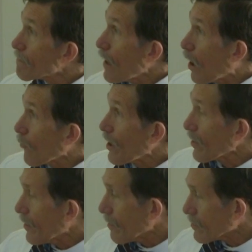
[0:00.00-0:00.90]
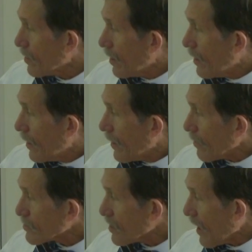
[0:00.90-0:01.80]
Now, well,
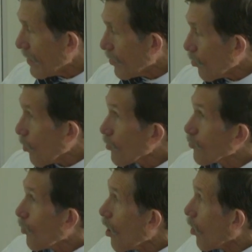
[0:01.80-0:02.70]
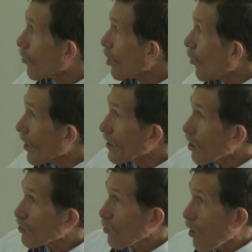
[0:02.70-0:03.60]
here's that north wall going
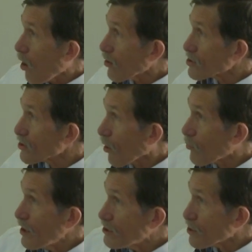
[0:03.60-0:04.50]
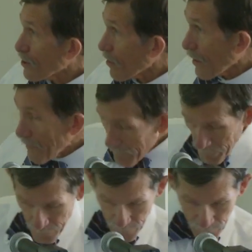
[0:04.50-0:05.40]
across originally.
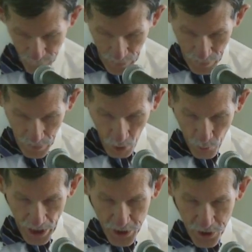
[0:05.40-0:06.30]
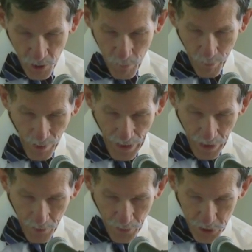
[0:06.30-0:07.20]
Original
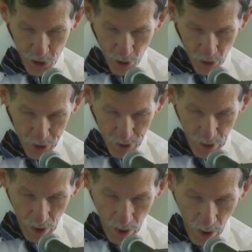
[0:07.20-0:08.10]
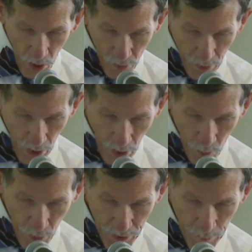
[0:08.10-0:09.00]
plan of the church
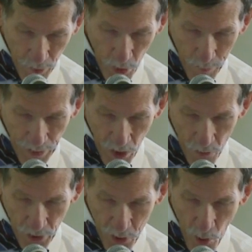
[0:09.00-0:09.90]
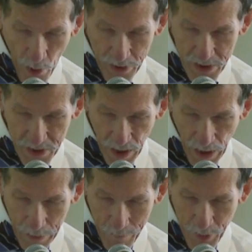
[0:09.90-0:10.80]
with the pulpit on the north
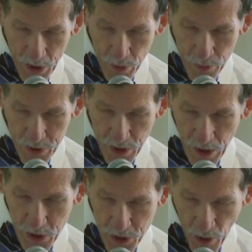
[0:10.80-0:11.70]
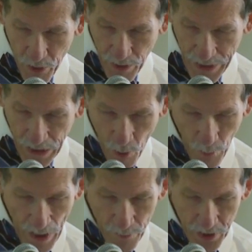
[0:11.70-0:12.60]
side, pews circling
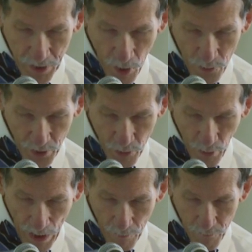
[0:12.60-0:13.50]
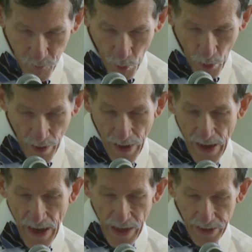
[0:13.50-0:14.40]
around it on the ground floor,
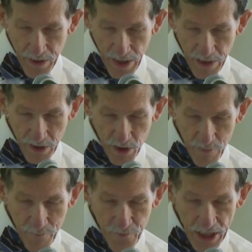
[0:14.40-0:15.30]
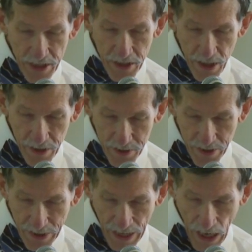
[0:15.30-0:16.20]
and a convenient
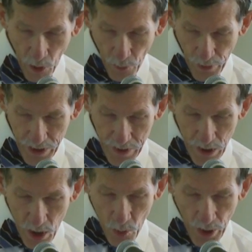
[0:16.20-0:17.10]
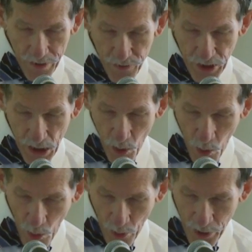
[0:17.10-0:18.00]
gallery with the
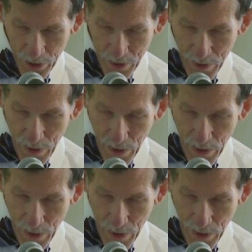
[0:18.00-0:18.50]
organ,